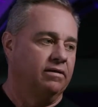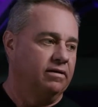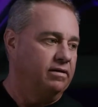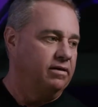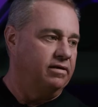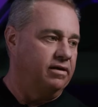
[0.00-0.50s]

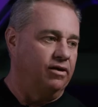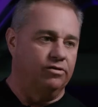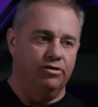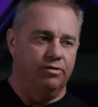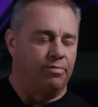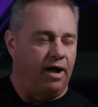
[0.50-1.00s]
you know,
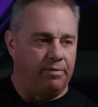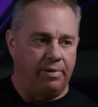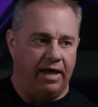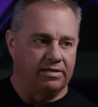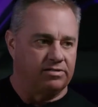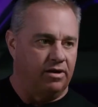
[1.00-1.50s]
do a
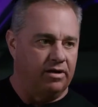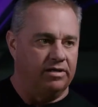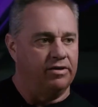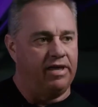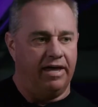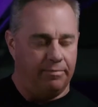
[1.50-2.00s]
bypass on it.
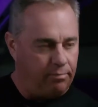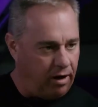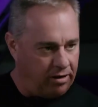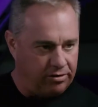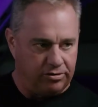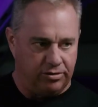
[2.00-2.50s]
You can't
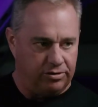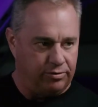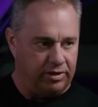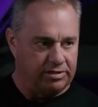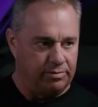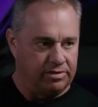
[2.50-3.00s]
monitor the
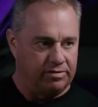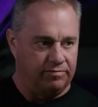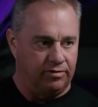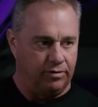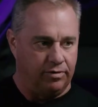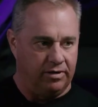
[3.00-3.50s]
transmission
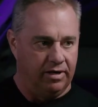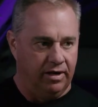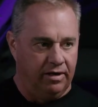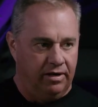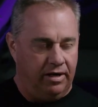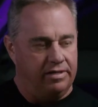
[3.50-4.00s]
fluid.
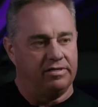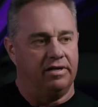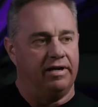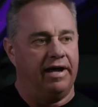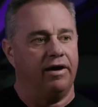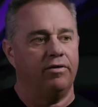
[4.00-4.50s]
It's an
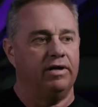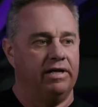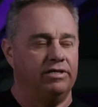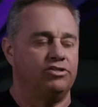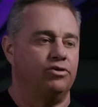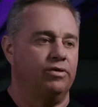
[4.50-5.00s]
inherent
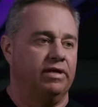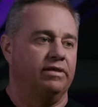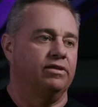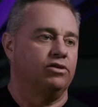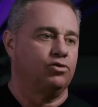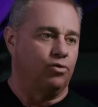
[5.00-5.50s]
issue
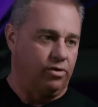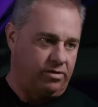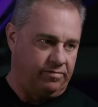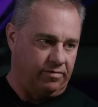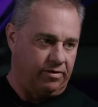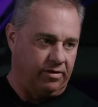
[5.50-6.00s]
in the torque
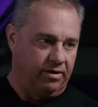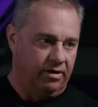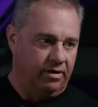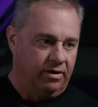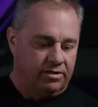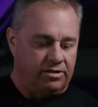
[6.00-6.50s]
converter.
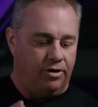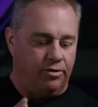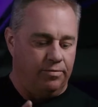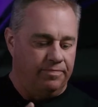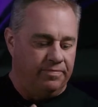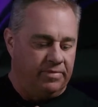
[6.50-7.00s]

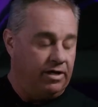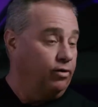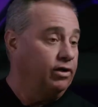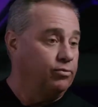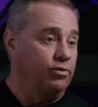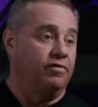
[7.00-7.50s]
So the
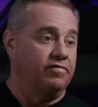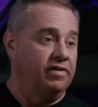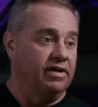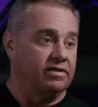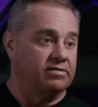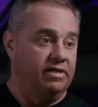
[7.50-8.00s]
only real
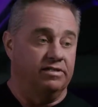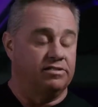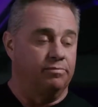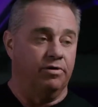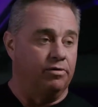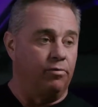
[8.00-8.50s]
fix is
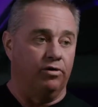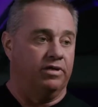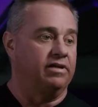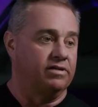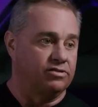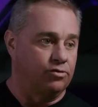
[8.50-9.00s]
to put a
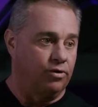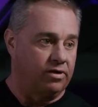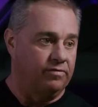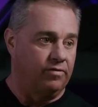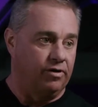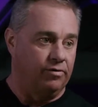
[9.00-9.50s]
multi-disc torque
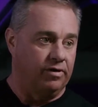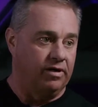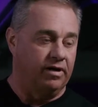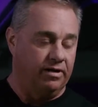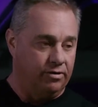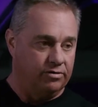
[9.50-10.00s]
converter in
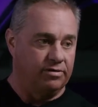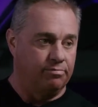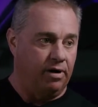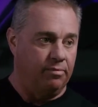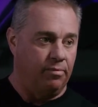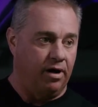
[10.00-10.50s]
it and do some
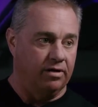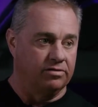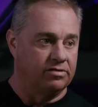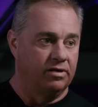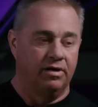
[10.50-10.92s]
pump mods,